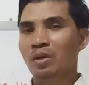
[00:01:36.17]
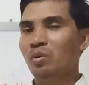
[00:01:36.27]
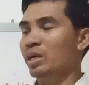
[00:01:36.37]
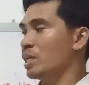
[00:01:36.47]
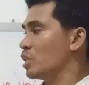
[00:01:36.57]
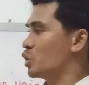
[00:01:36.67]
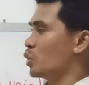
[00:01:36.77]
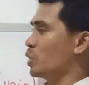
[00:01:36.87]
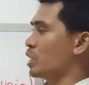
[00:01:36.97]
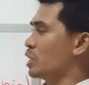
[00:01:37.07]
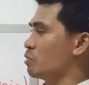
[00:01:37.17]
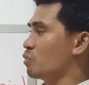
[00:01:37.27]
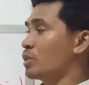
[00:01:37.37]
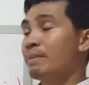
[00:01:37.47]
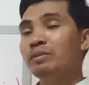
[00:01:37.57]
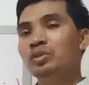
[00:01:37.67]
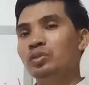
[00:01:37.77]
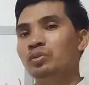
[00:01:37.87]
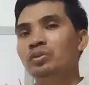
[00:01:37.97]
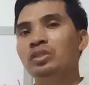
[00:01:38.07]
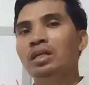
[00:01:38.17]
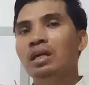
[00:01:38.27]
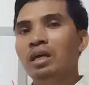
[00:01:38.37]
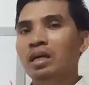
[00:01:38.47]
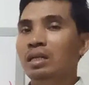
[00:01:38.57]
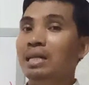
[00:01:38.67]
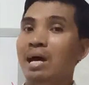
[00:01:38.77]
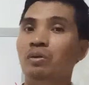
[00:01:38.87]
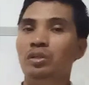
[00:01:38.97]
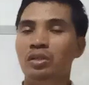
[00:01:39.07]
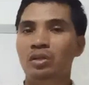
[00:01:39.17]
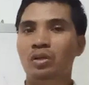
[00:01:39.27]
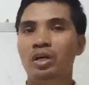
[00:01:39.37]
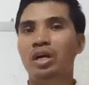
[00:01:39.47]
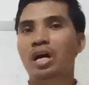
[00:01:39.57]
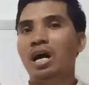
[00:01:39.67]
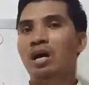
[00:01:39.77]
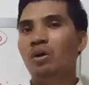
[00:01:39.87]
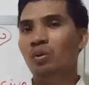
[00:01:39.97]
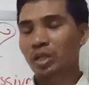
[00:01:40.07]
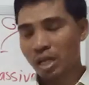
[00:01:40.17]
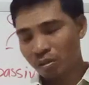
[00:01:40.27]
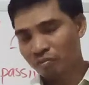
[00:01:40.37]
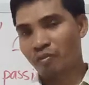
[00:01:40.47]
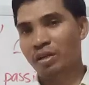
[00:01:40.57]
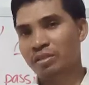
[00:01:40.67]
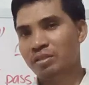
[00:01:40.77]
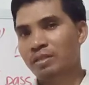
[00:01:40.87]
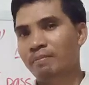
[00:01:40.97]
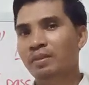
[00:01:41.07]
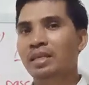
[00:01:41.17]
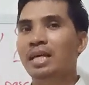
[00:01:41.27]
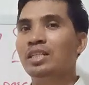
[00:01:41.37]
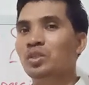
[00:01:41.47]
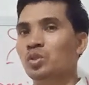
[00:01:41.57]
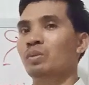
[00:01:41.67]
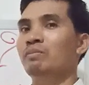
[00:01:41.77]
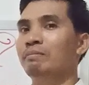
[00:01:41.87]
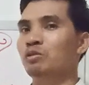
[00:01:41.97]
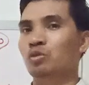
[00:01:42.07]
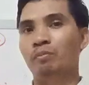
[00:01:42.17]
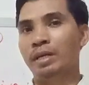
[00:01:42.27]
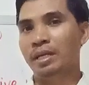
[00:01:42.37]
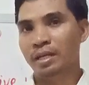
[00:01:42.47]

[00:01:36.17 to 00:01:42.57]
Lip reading: Okay, so in this rule number 2, noun or noun phrase can use with verb to be.